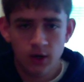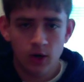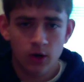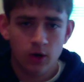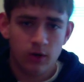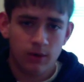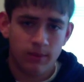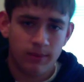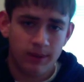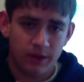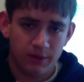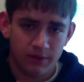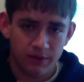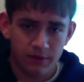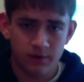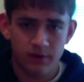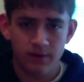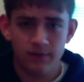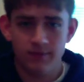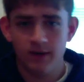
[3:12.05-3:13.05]
or about
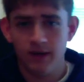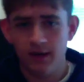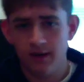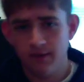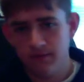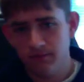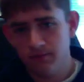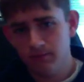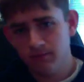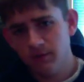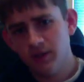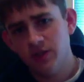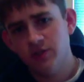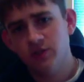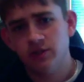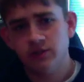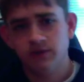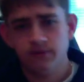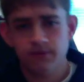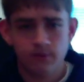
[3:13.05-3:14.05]
$35,
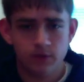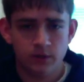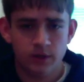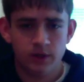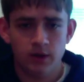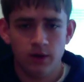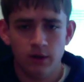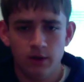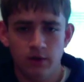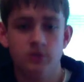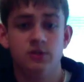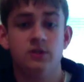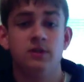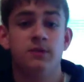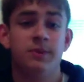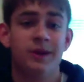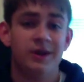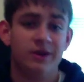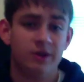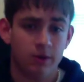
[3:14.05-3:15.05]
ranging to $40
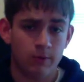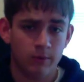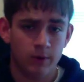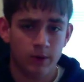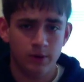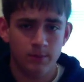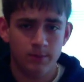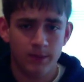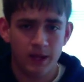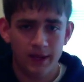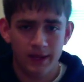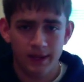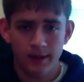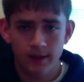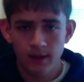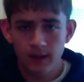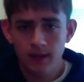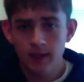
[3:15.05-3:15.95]
depending on where you buy it.